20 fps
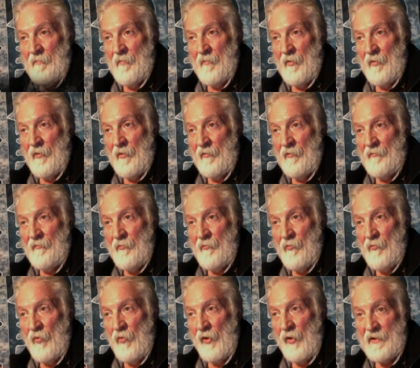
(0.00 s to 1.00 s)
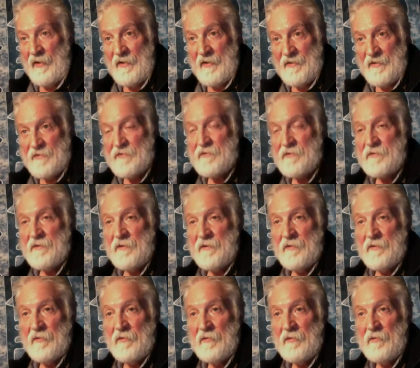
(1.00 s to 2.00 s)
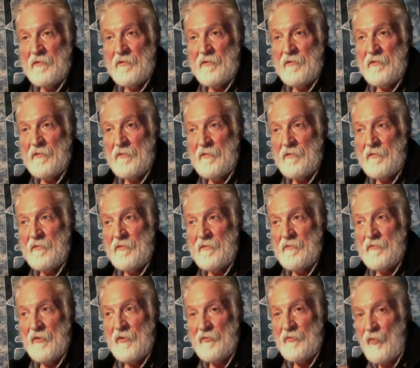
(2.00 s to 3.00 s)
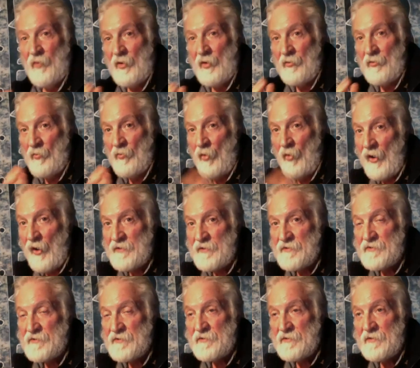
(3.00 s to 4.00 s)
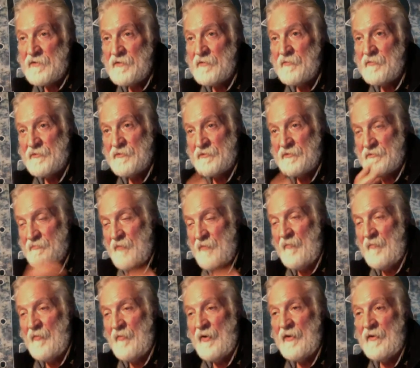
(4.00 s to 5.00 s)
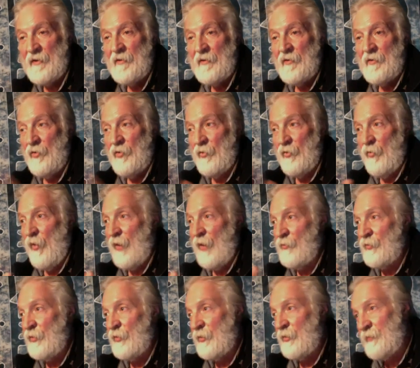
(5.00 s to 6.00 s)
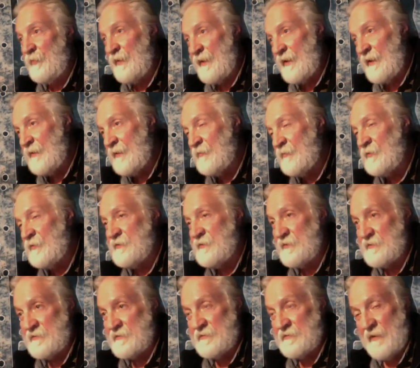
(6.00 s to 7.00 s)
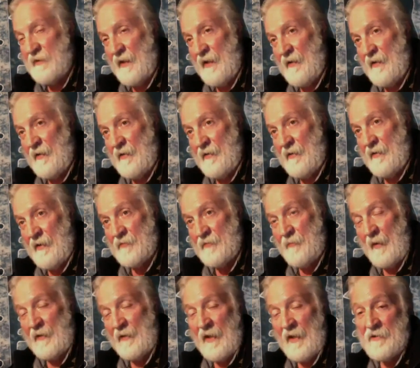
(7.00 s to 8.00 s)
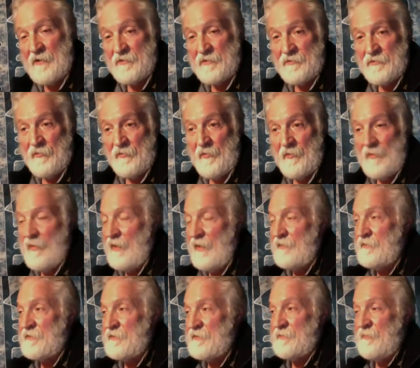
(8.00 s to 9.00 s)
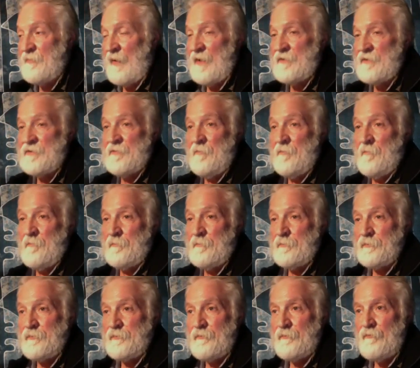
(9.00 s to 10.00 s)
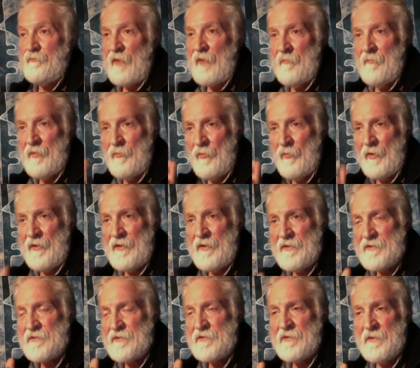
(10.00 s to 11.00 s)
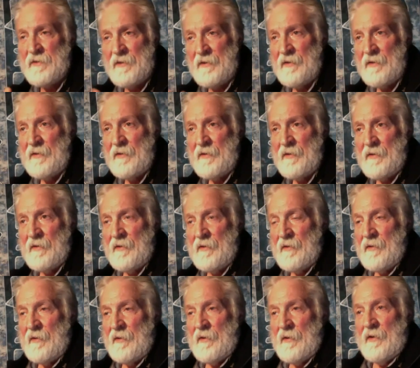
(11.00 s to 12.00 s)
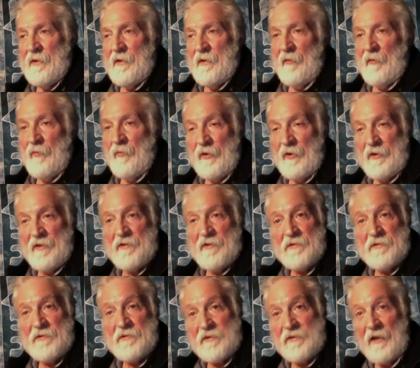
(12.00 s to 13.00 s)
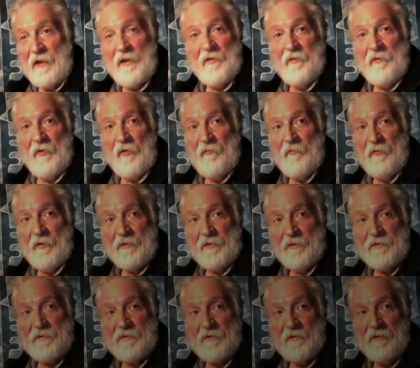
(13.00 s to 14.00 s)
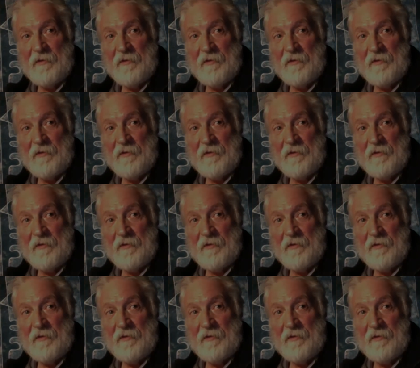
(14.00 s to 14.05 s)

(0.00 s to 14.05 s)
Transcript: of what is, not what was, which is memory, or what will be, which is expectation or anticipation, but what is. And what is clear and obvious.